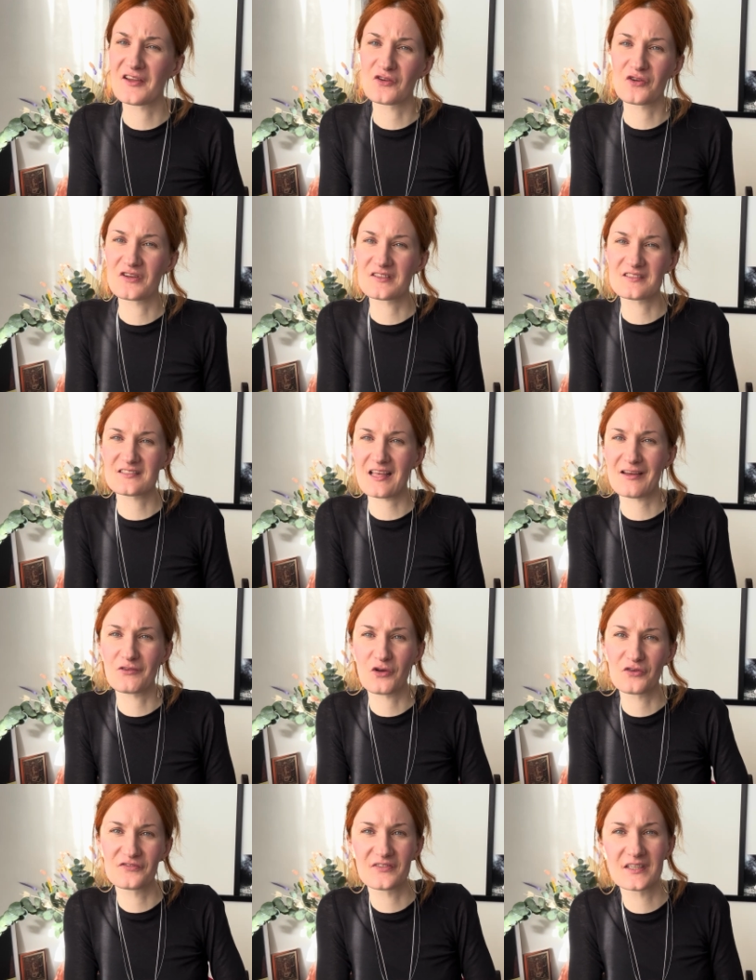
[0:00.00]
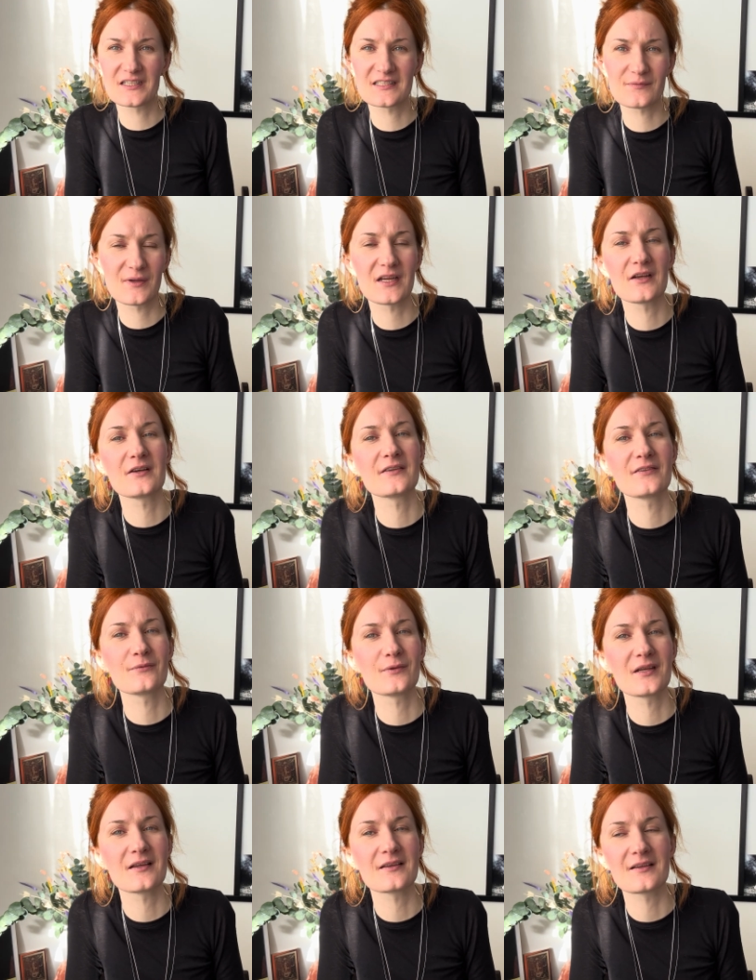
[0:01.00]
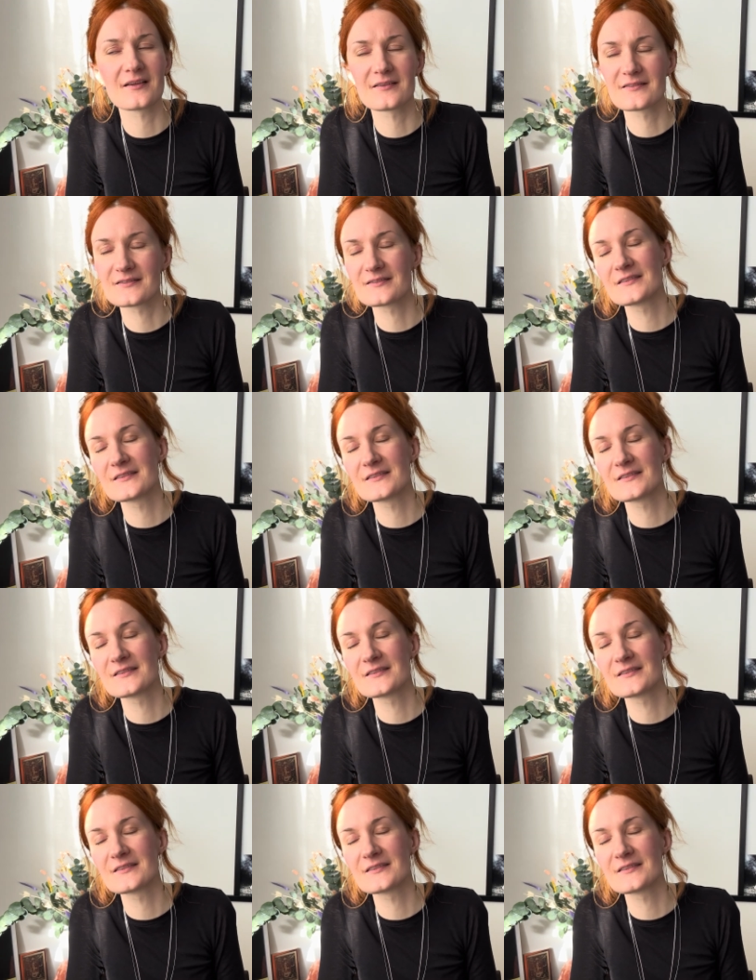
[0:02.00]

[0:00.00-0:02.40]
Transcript: on and sign off for these videos, ridiculous.